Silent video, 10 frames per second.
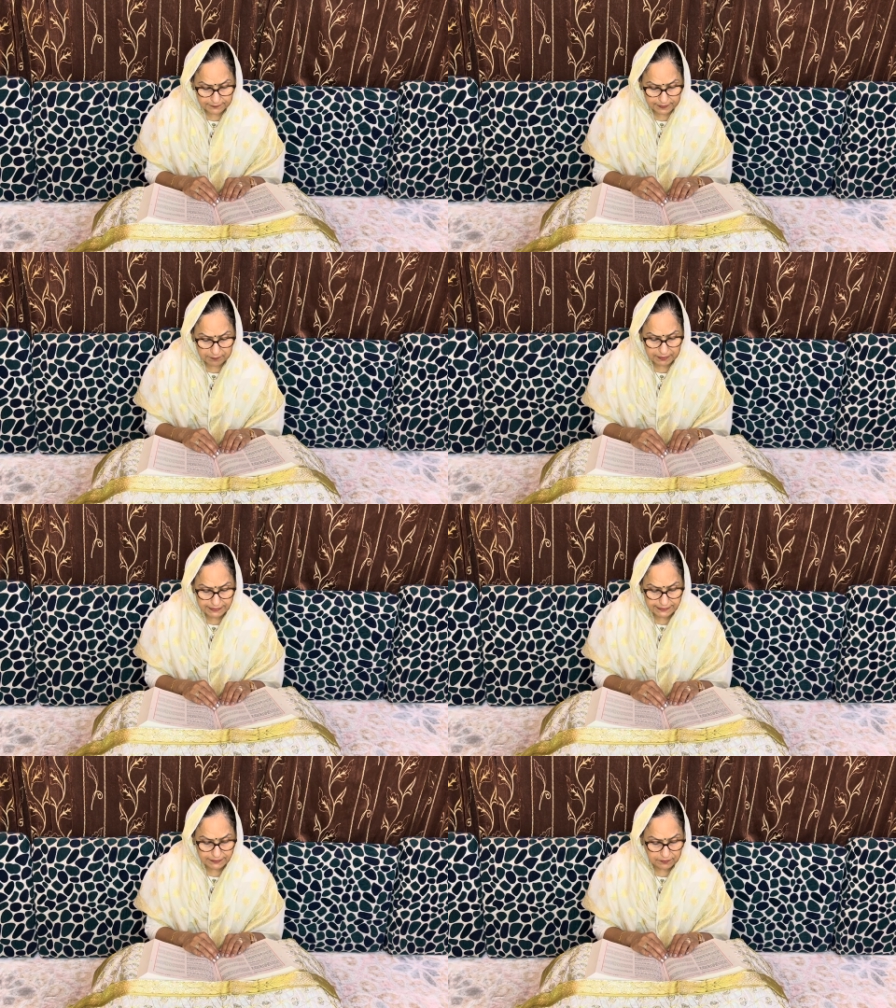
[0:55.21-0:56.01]
The
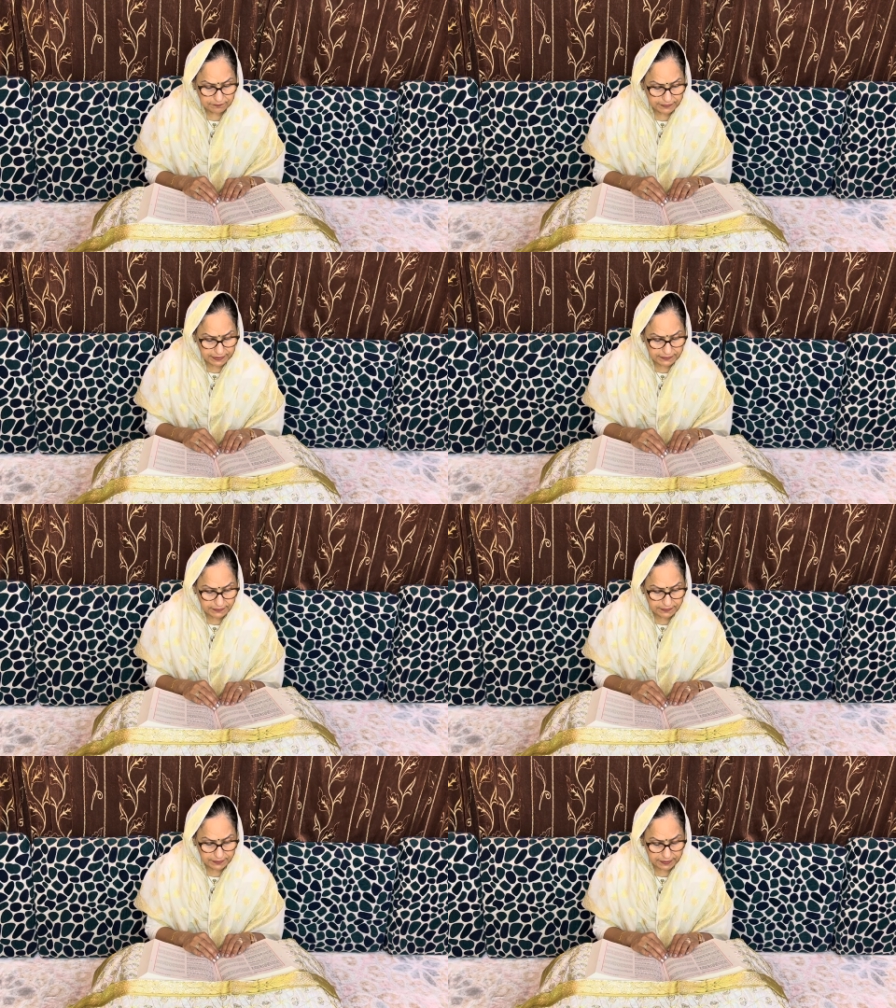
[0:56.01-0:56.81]
medicine of
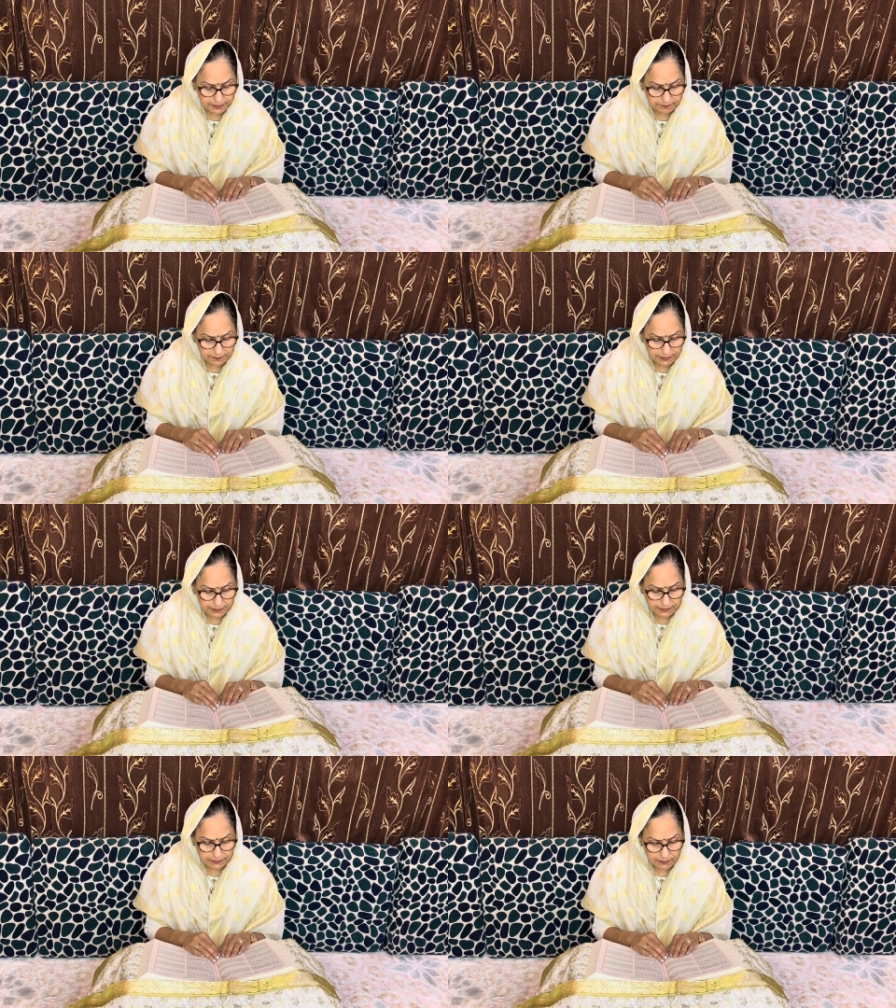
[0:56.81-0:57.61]
nectar name
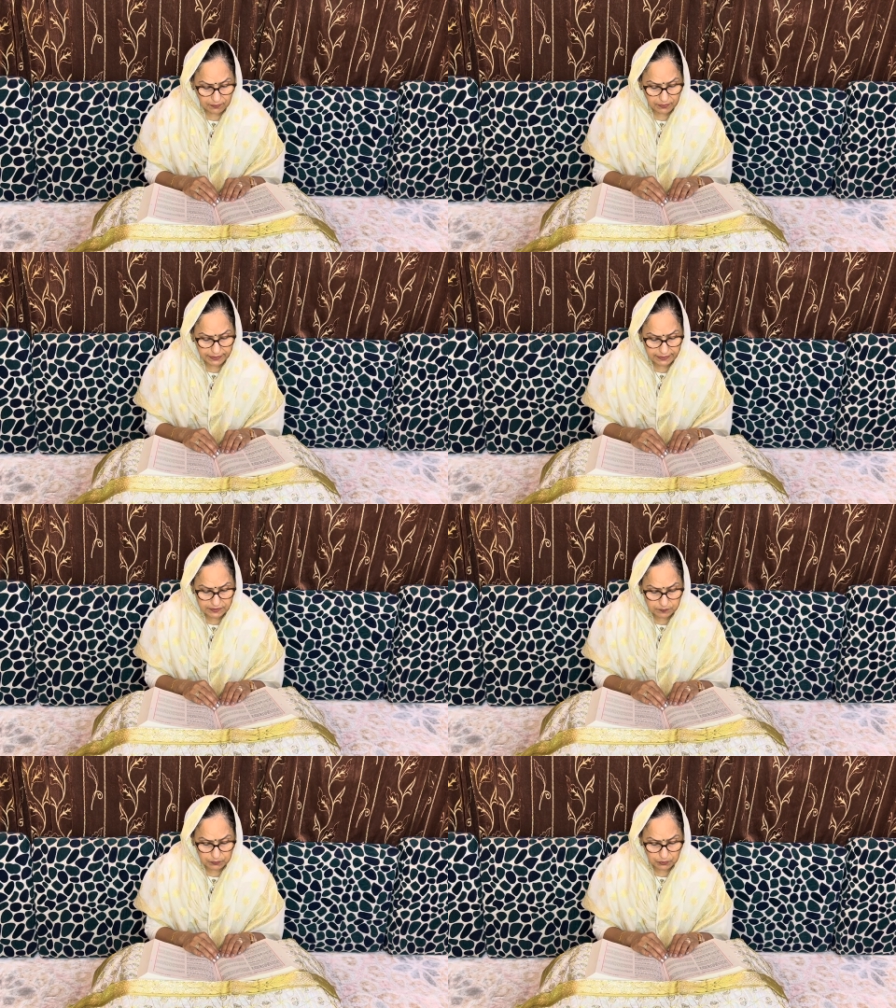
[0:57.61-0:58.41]
the Lord
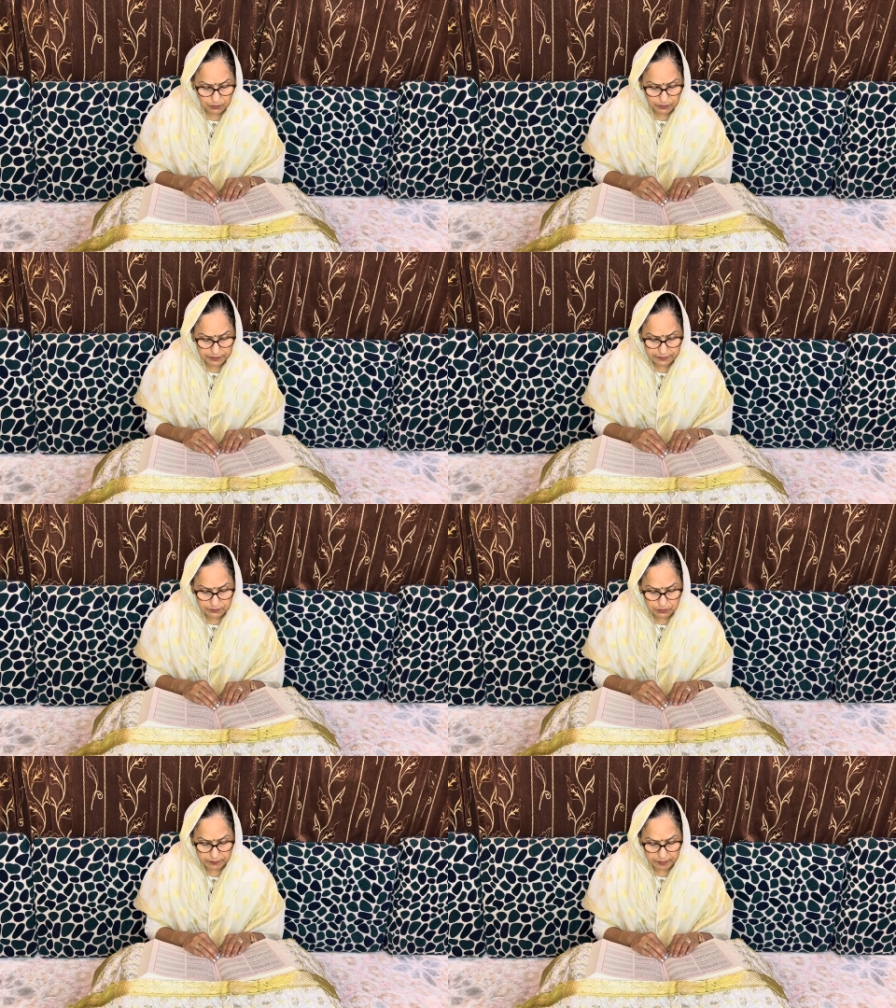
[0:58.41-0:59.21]
has poured
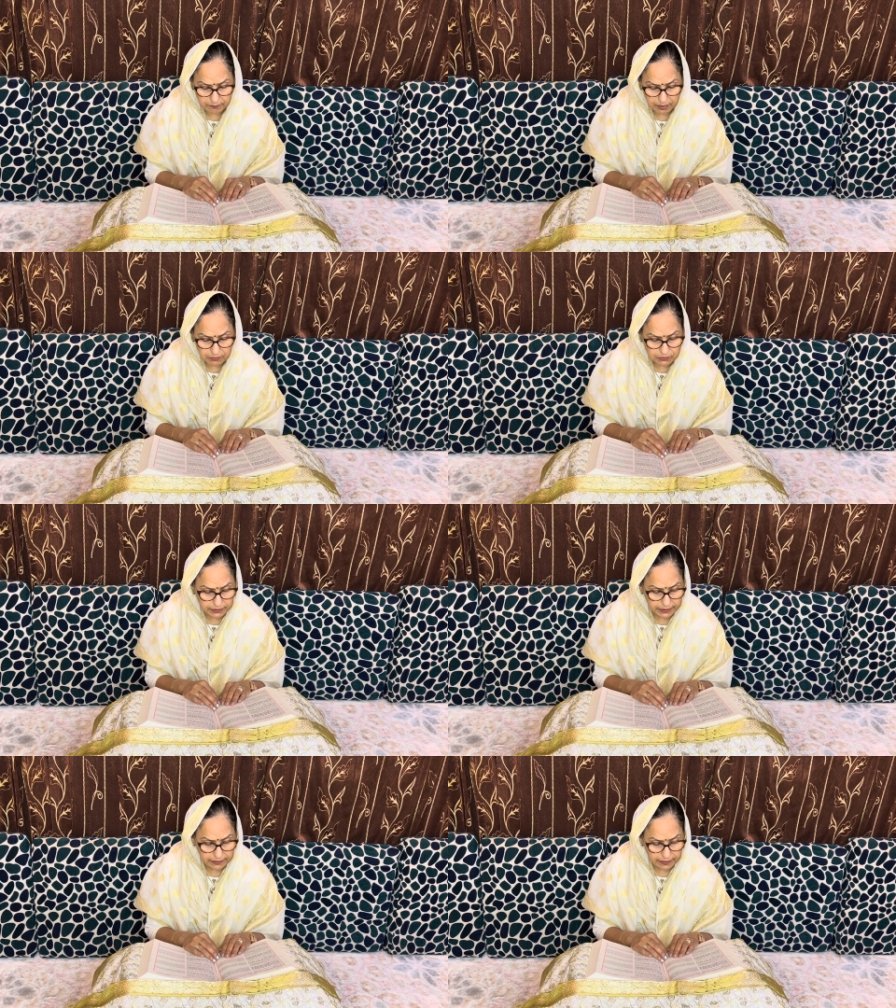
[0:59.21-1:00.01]
into my mouth
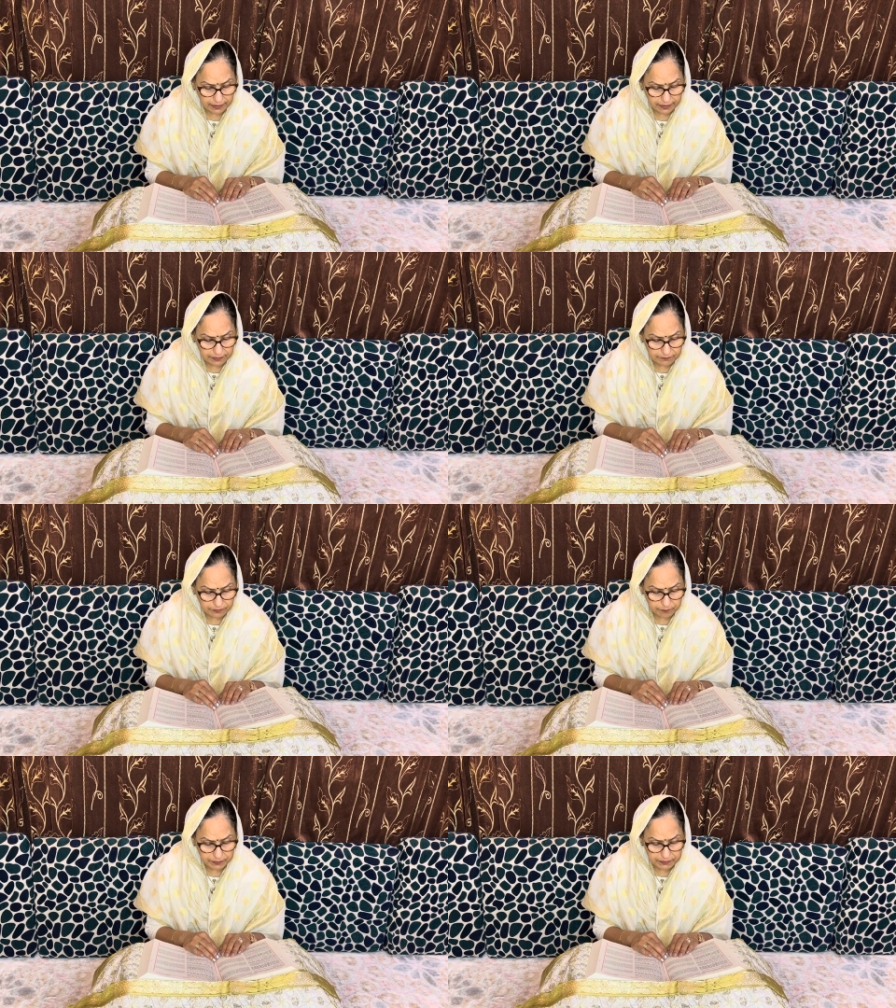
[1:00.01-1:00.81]
and I have
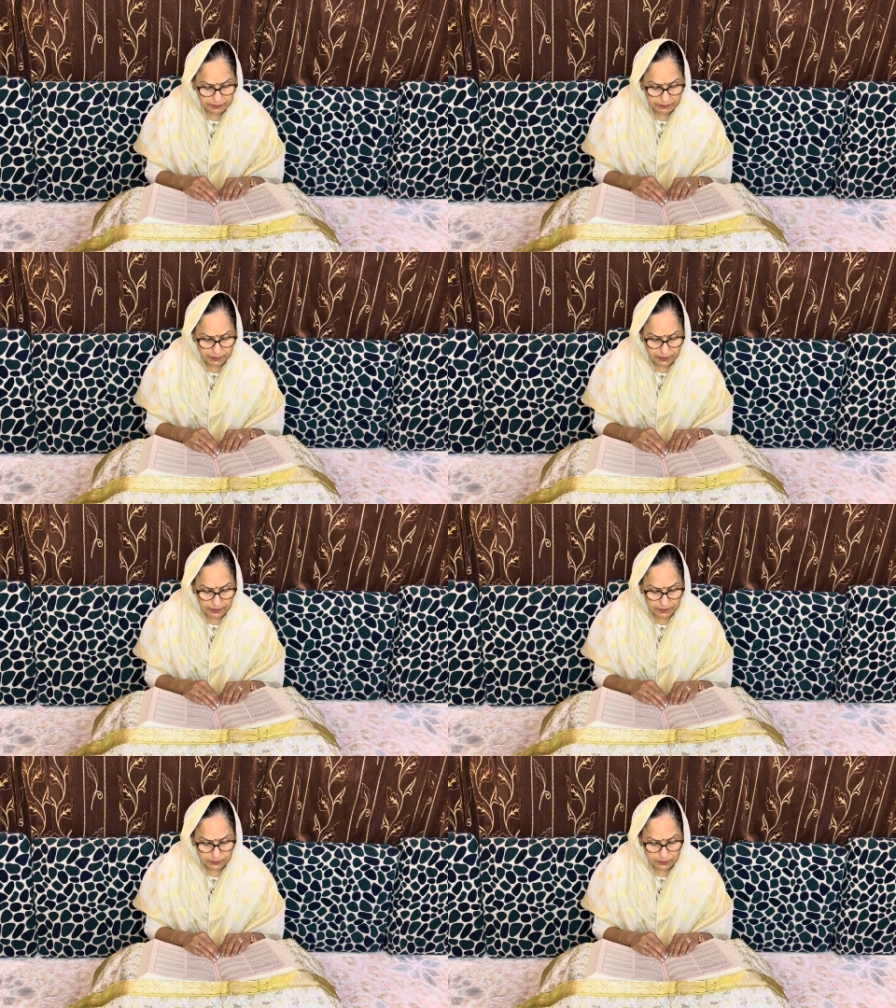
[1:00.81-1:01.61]
repaired
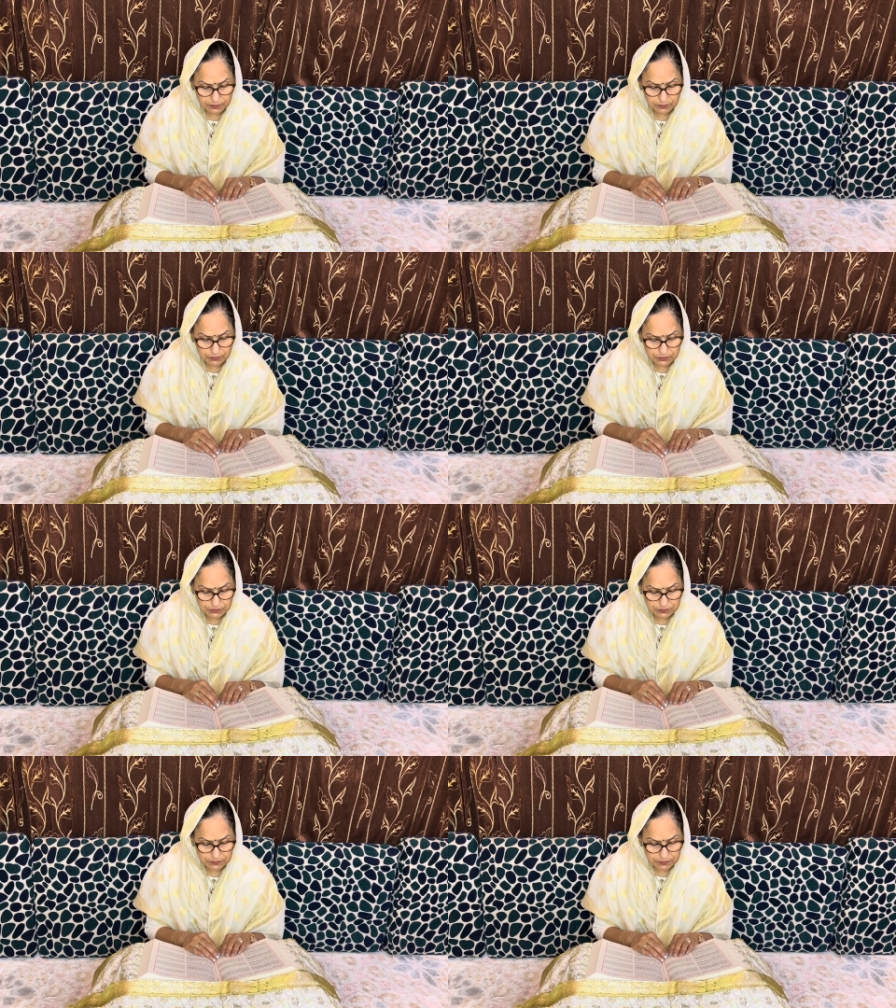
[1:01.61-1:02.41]
to the Guru's
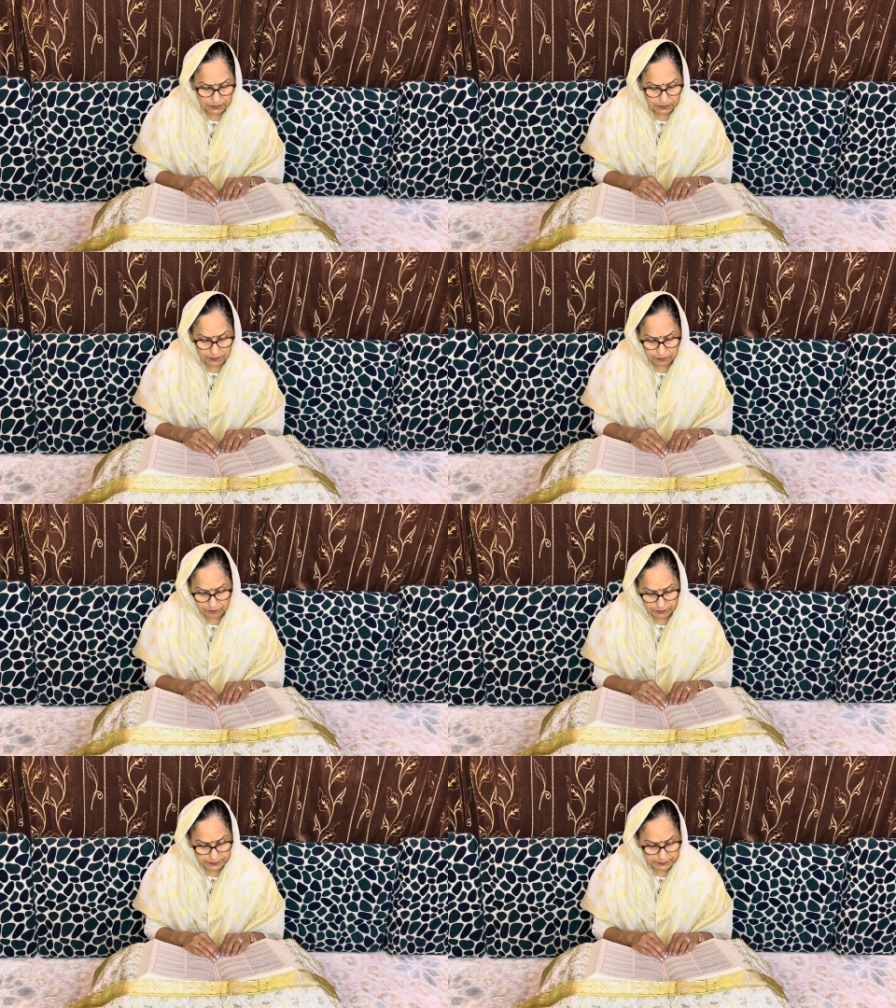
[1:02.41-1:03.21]

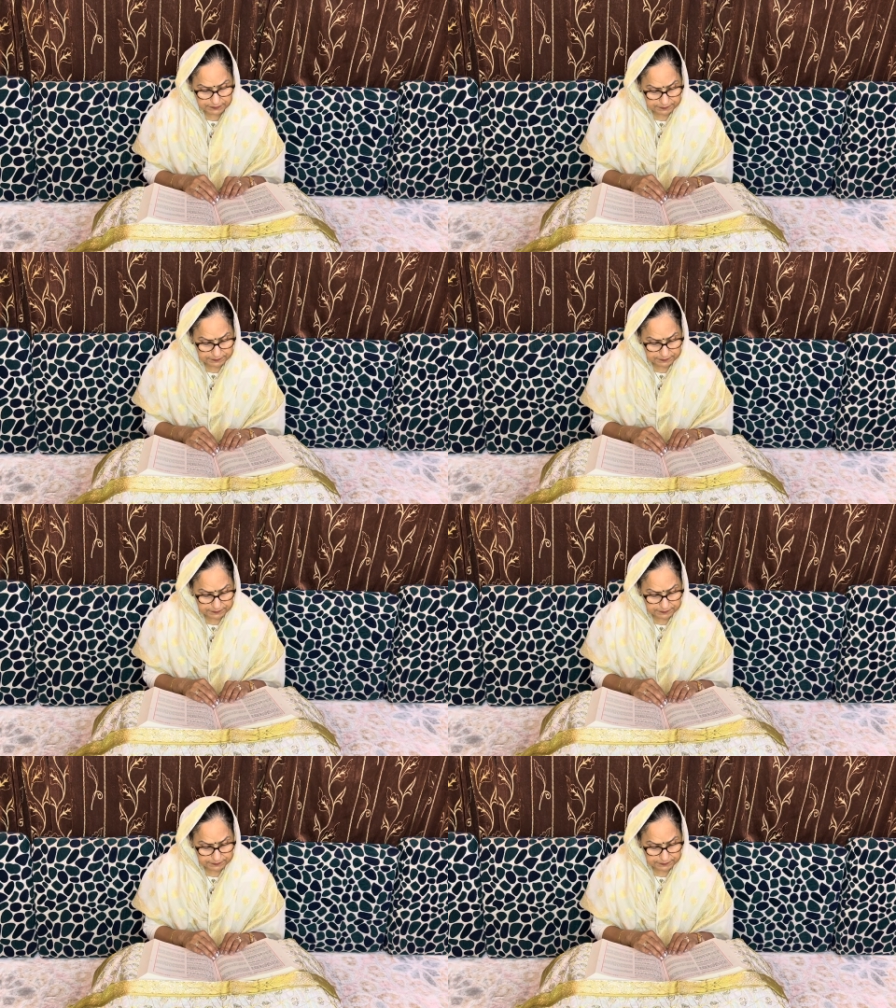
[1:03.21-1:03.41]
feet.